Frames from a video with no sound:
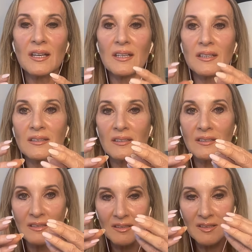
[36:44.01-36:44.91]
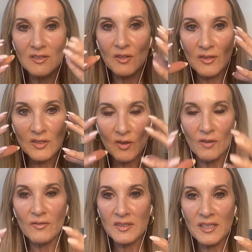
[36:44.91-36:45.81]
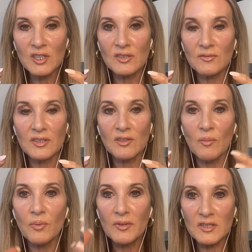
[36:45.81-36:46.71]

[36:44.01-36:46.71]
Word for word: And this, so this conversation, for example,